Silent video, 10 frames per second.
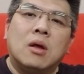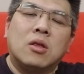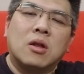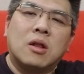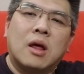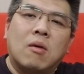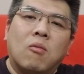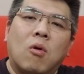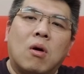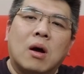just like
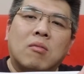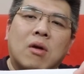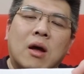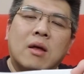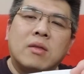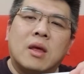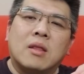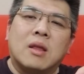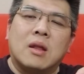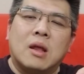walk around,
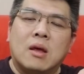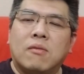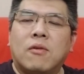and then like